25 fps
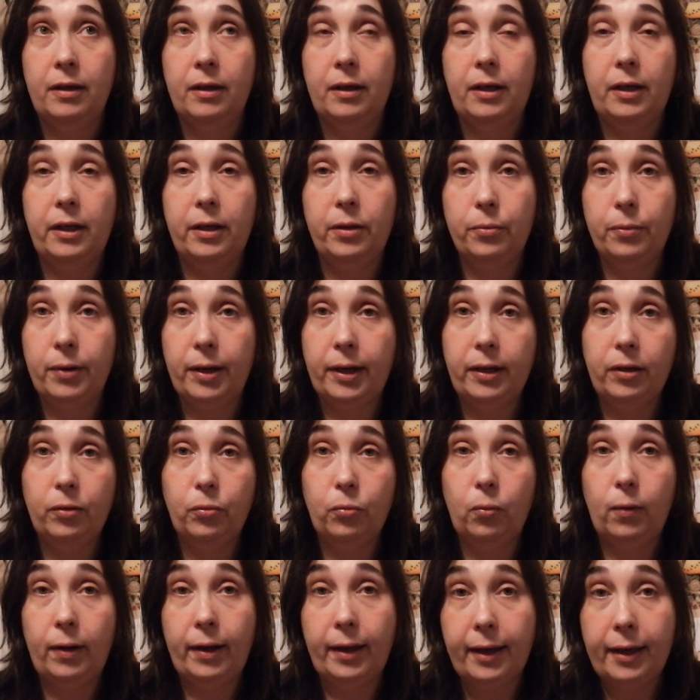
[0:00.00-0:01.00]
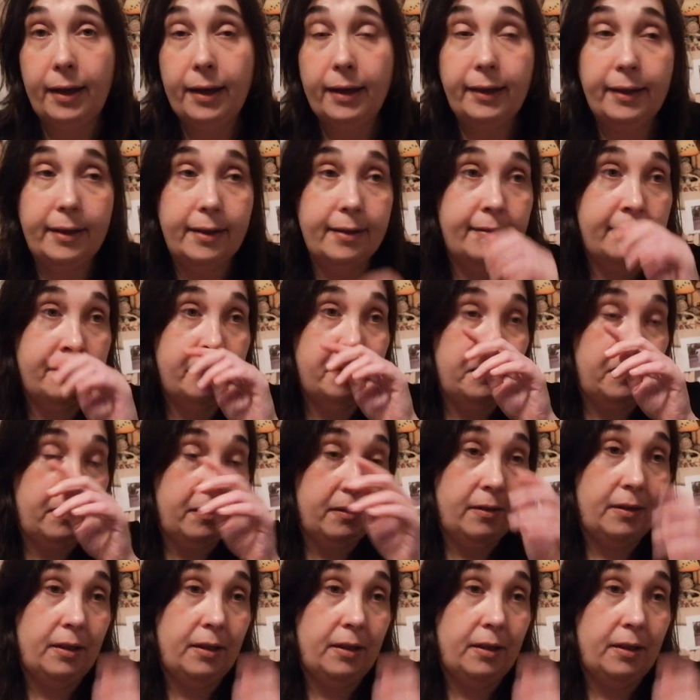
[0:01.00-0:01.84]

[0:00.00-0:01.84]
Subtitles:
in a right way, I guess